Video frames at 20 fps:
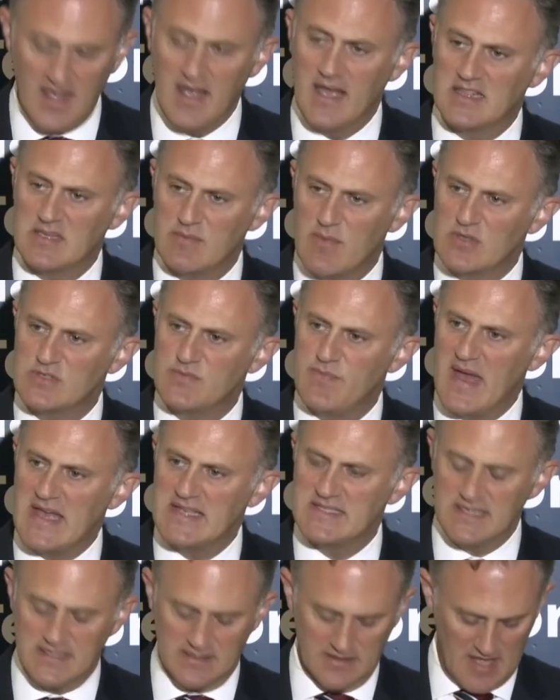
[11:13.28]
At the most
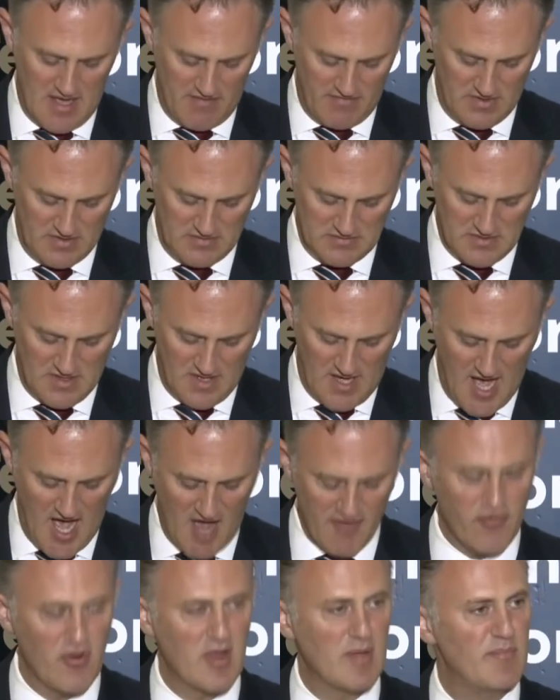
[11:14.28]
basic level,
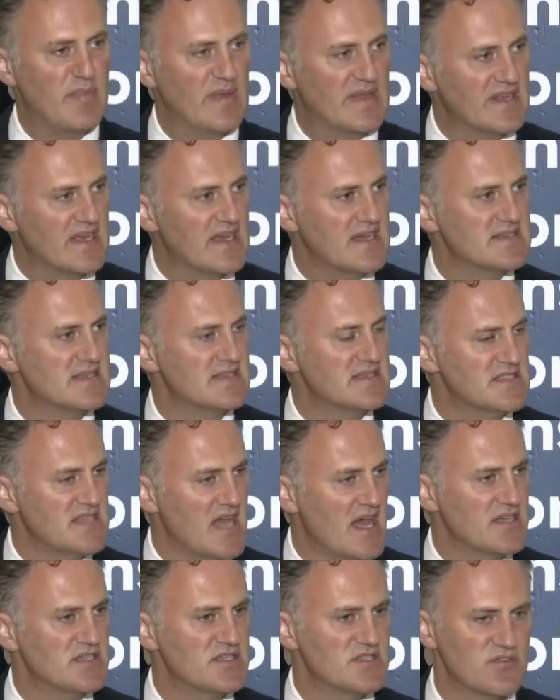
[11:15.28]
offering billions in
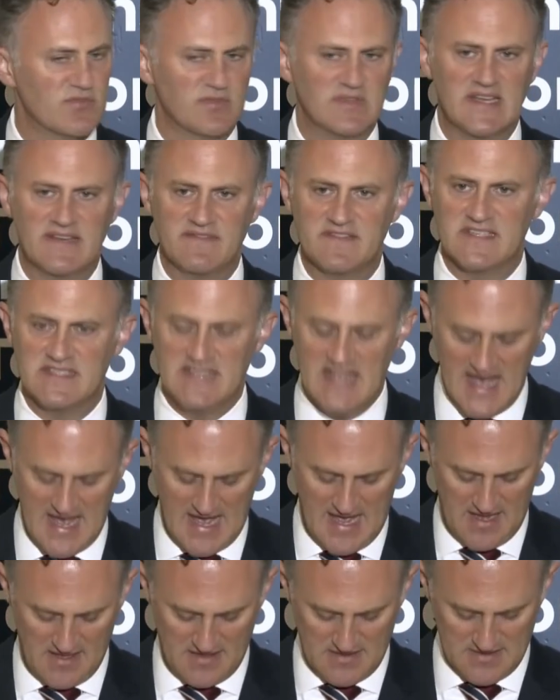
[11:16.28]
sanctions relief
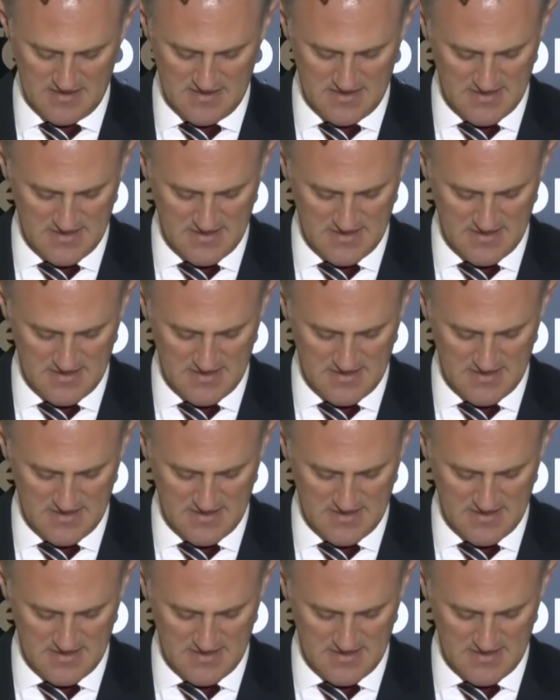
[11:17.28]
today